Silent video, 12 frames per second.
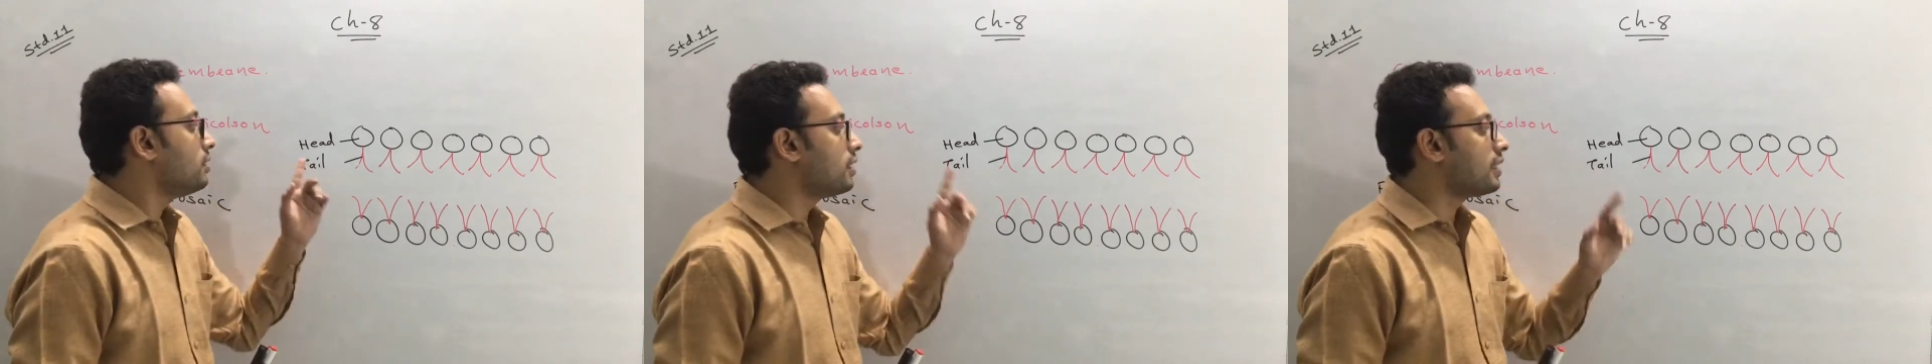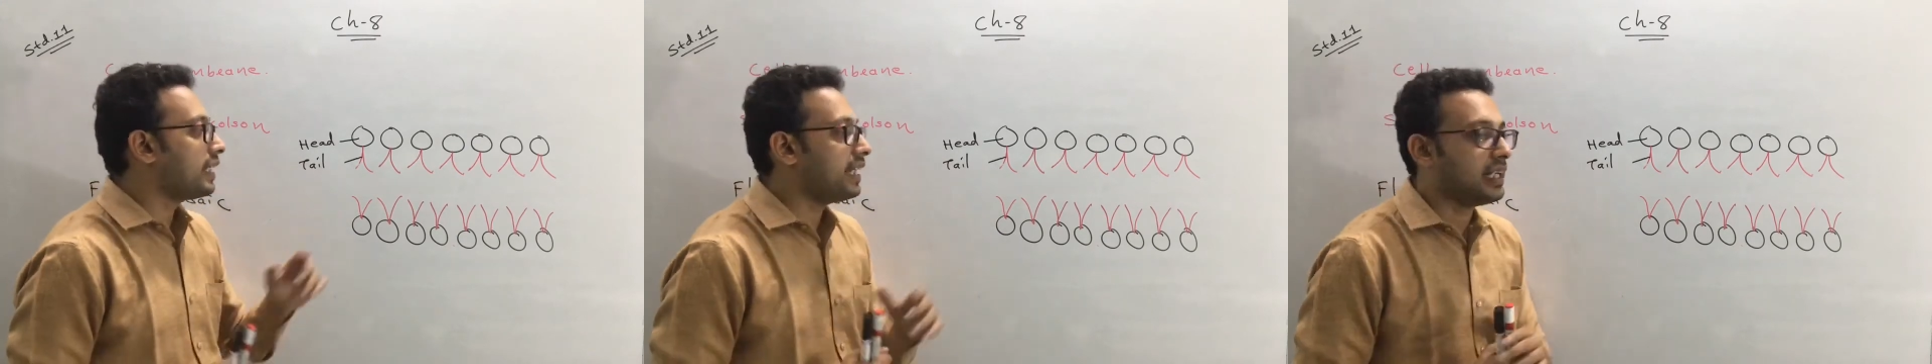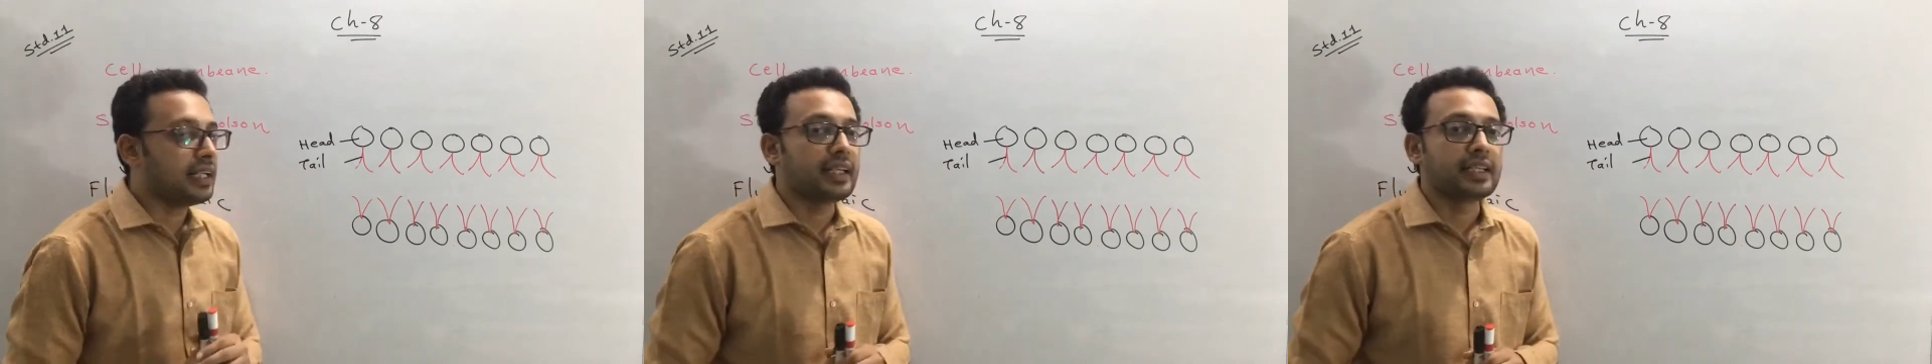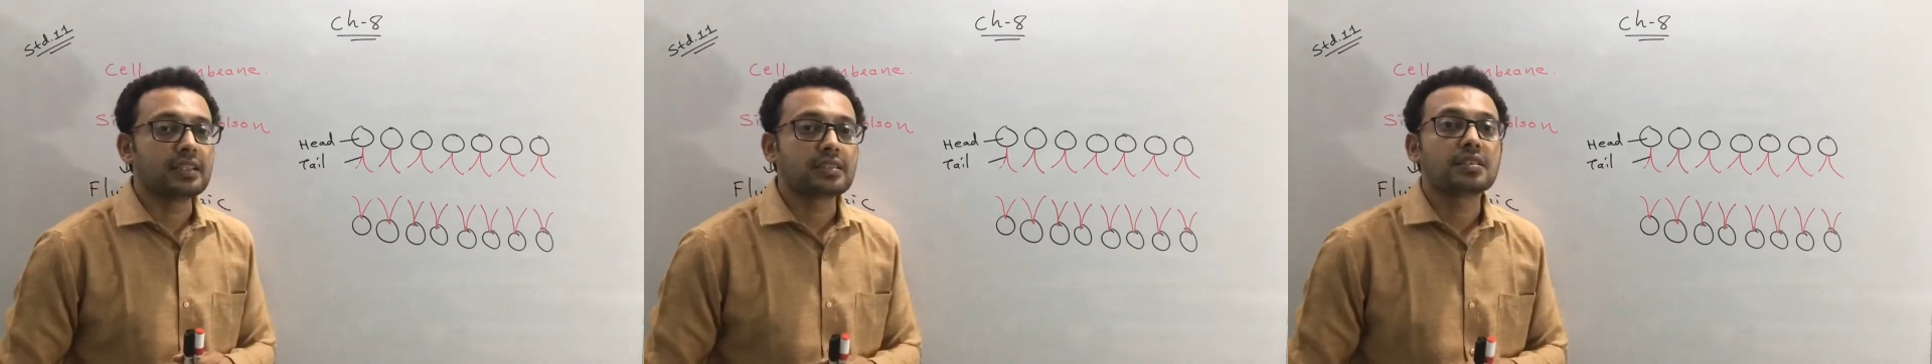The tail
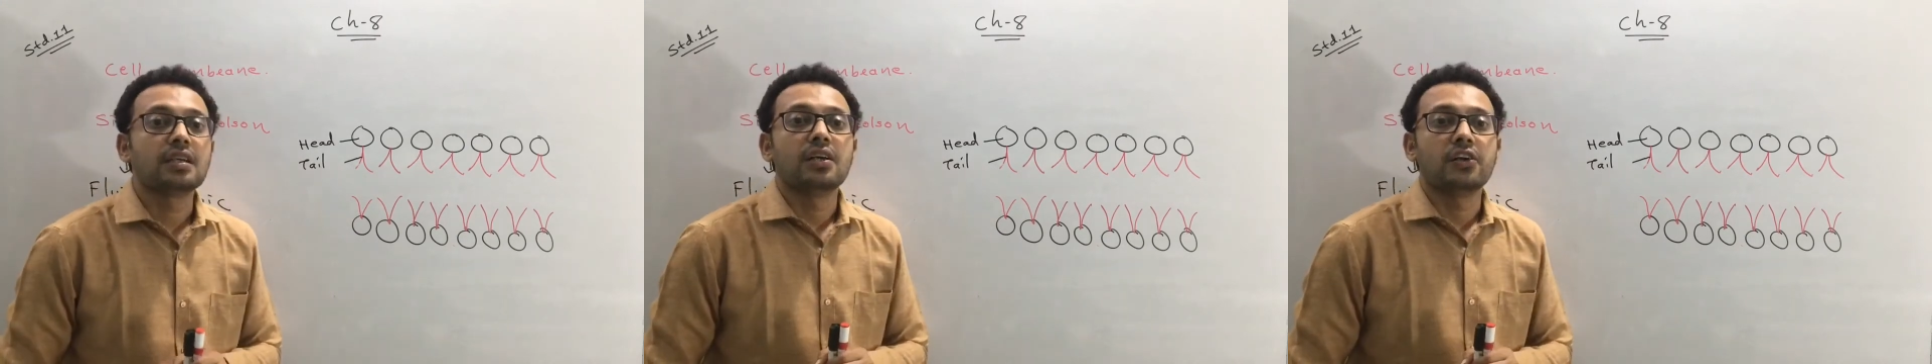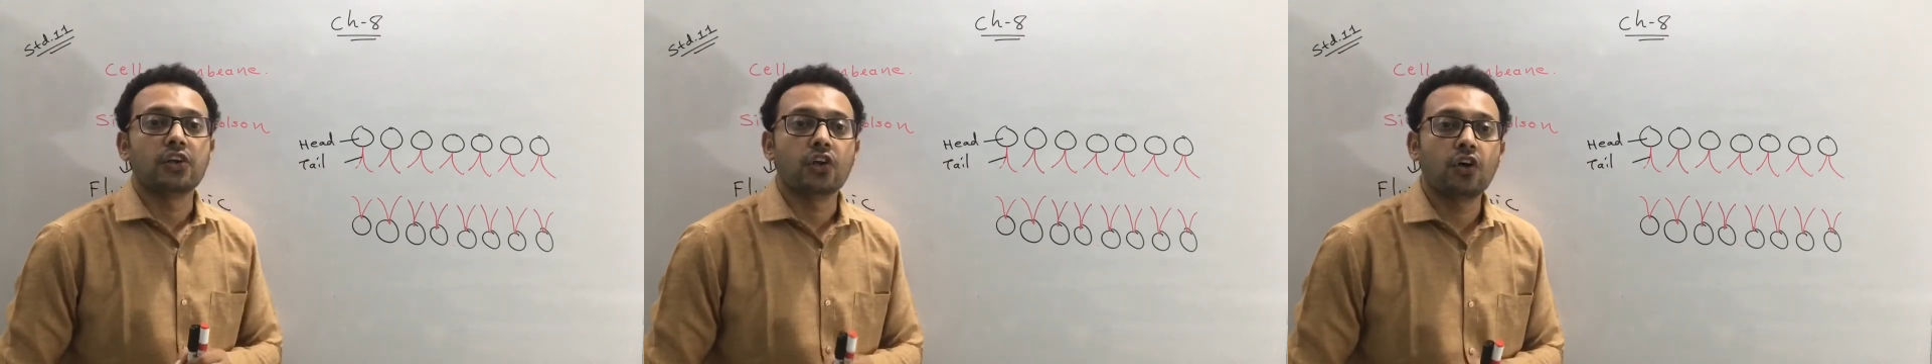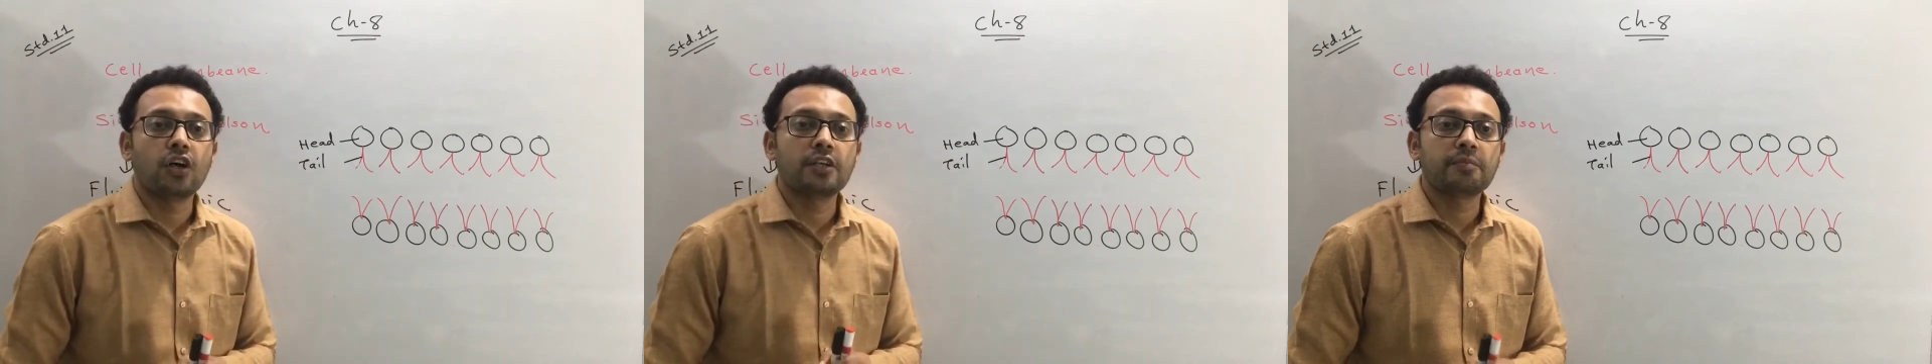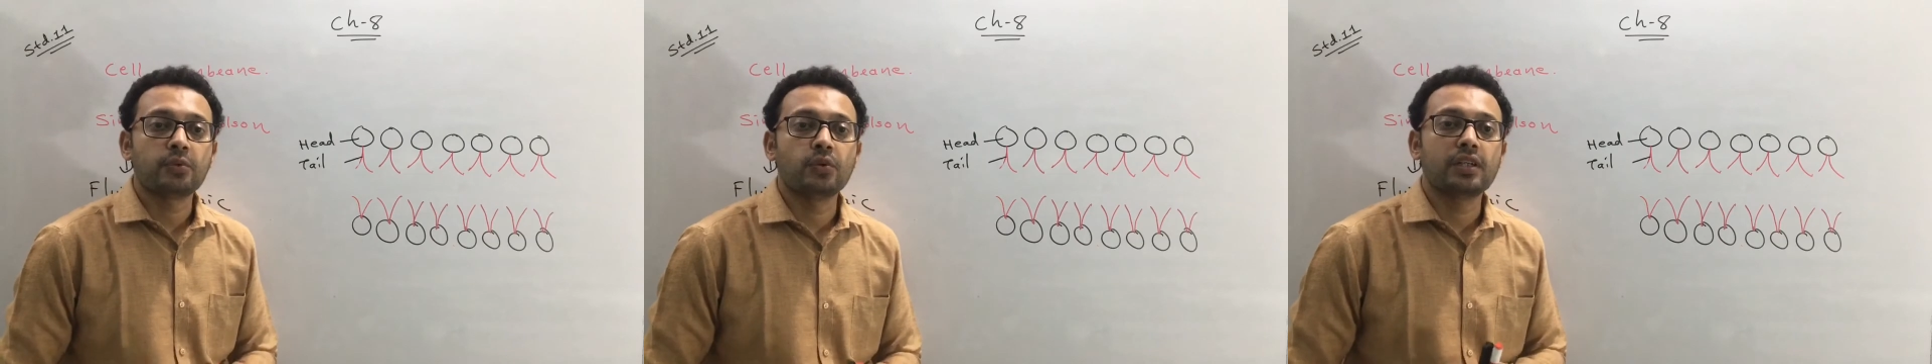is
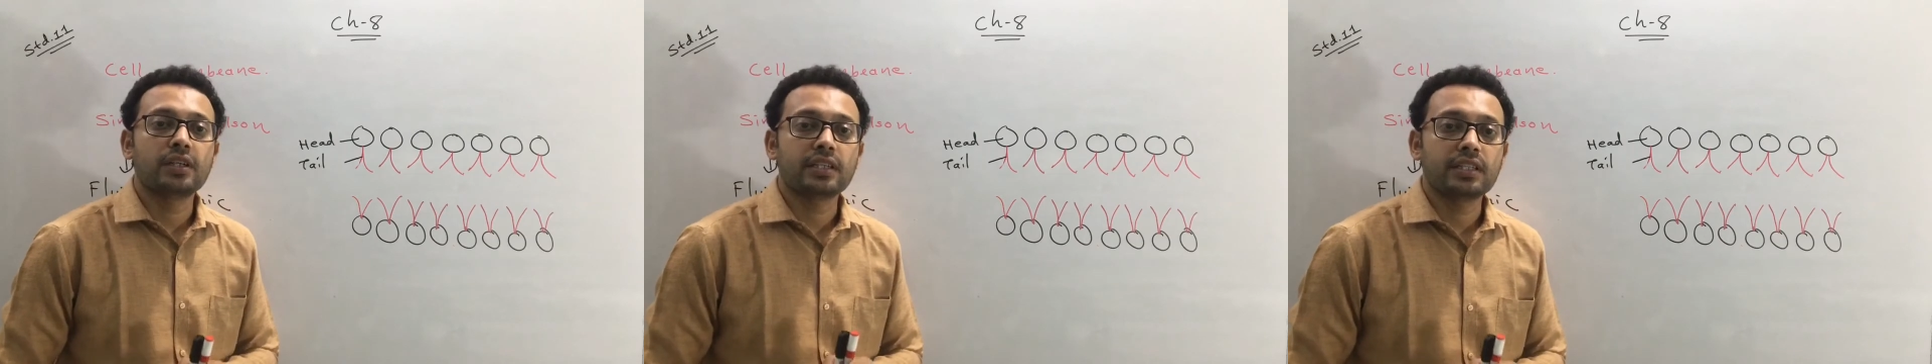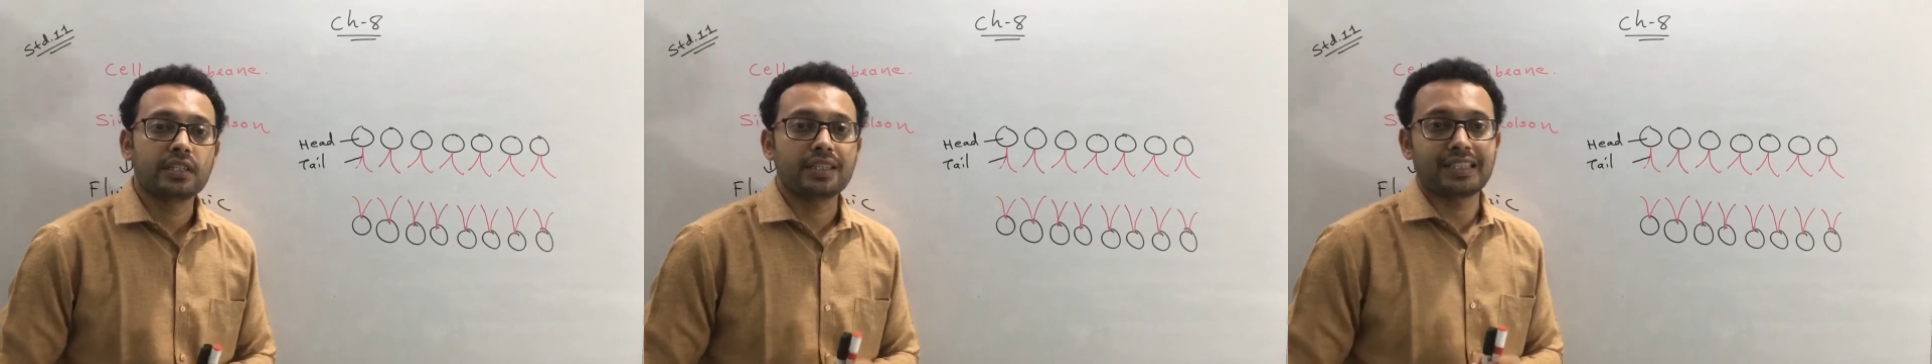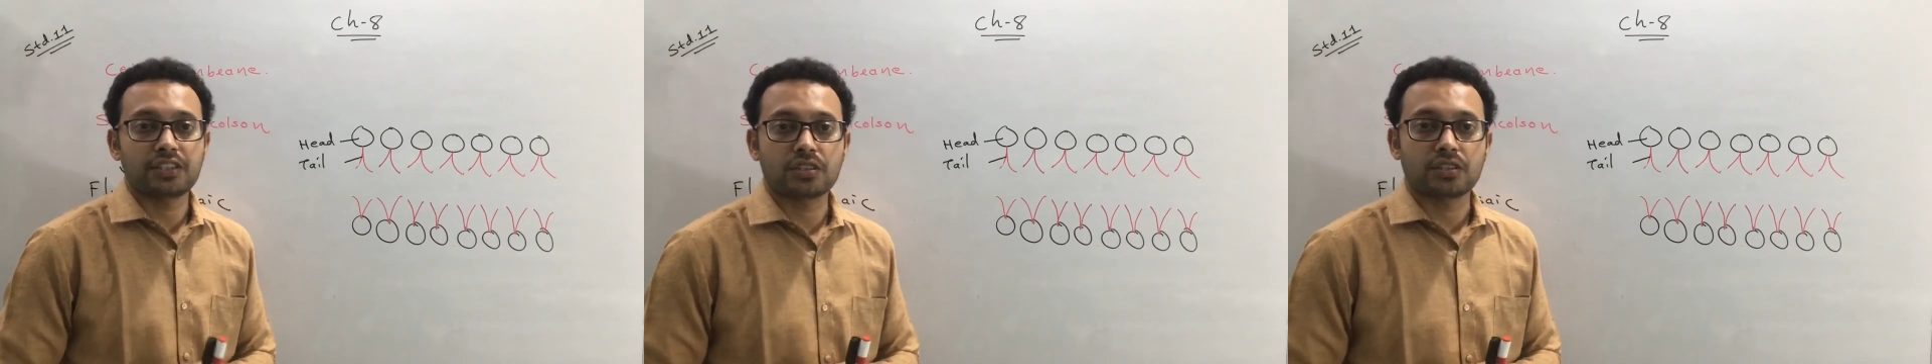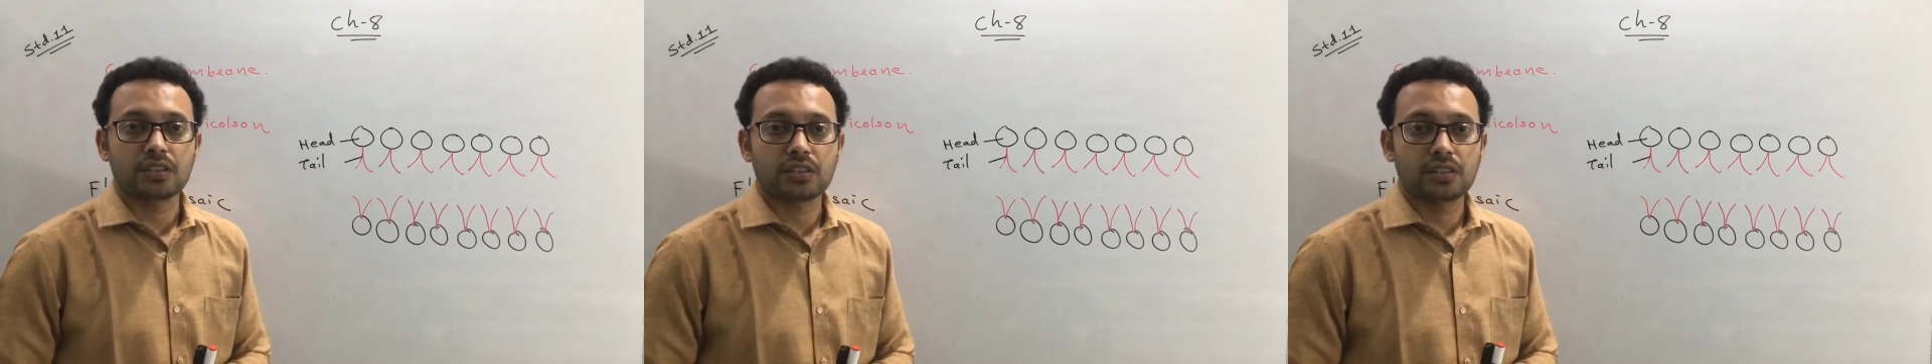non-polar in nature.